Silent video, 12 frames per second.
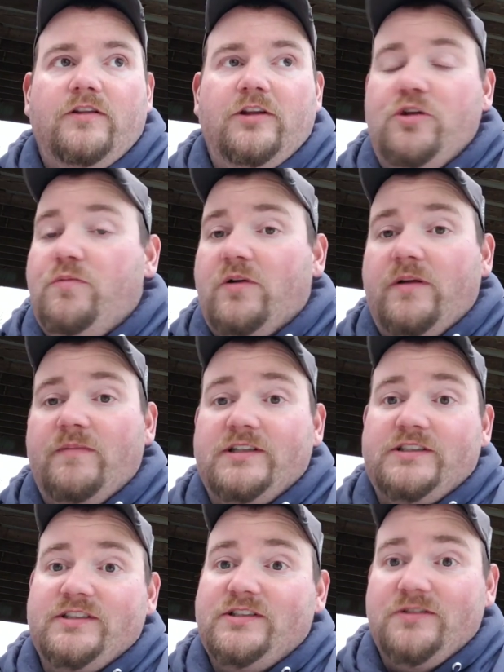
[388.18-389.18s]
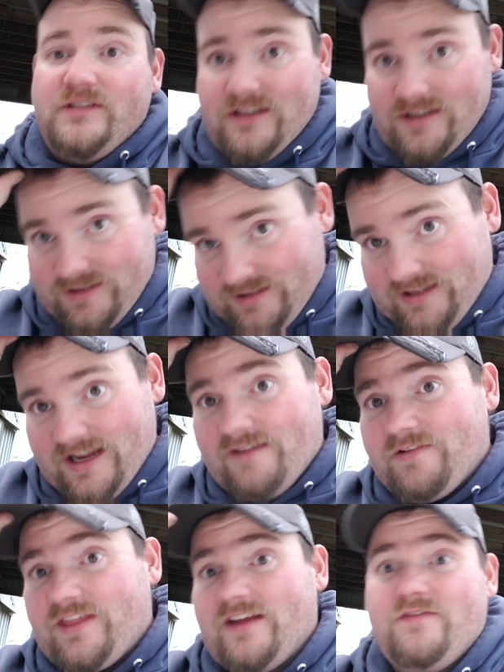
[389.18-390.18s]
then you pretty much just took
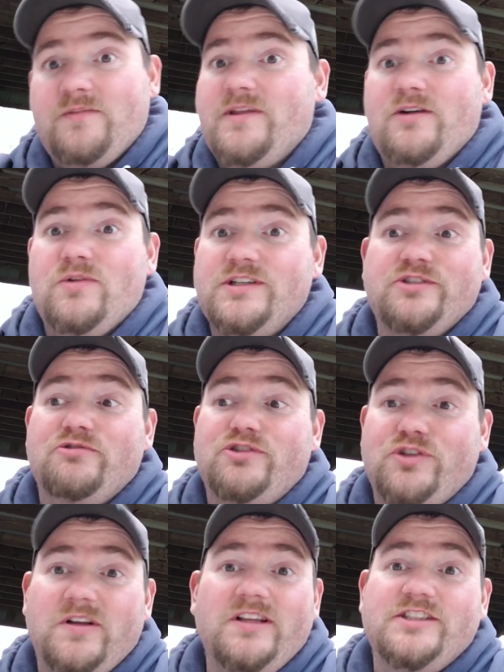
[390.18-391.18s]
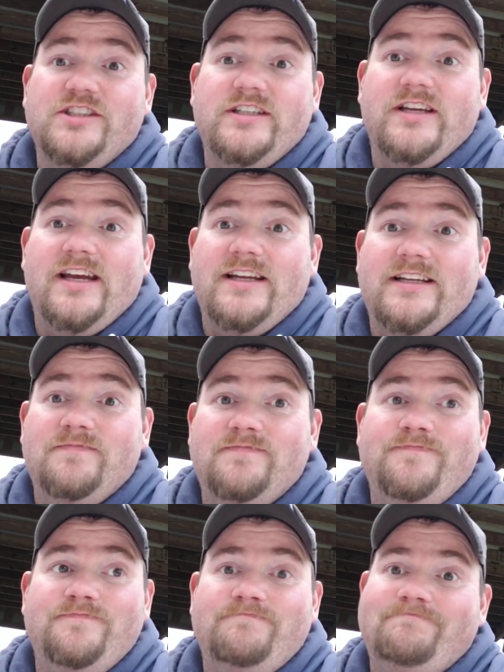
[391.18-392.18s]
everything from the original trilogy and
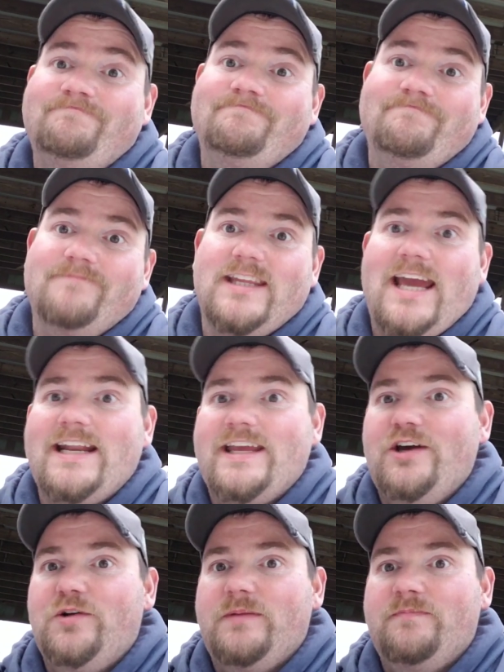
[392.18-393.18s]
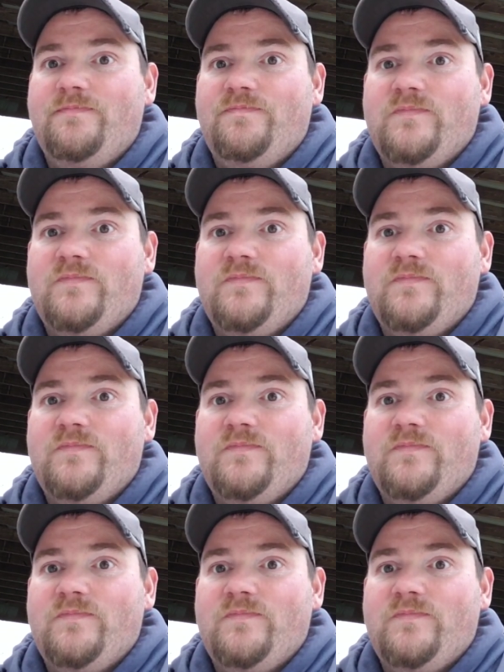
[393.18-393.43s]
kind of killed it.